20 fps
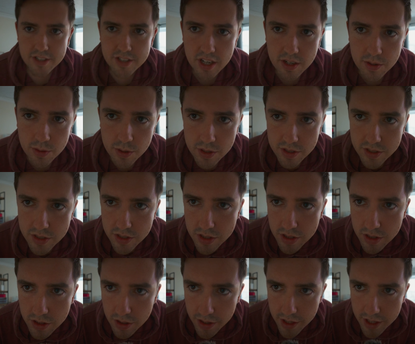general, it's
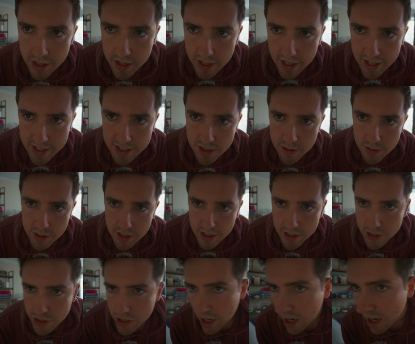looking like it's doing a good
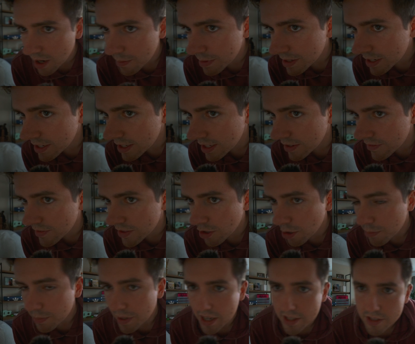job, even though
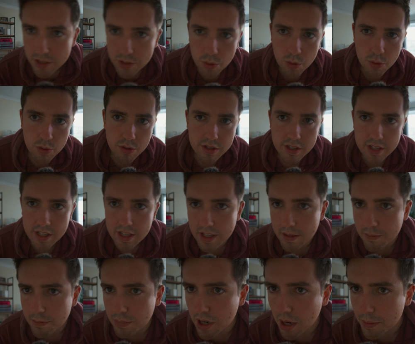I'm not totally
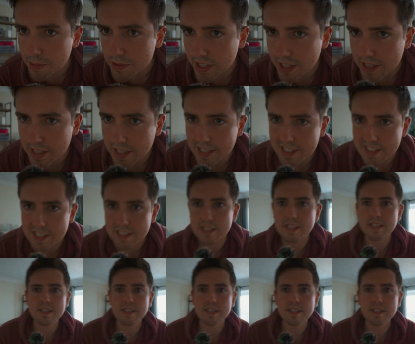properly lit.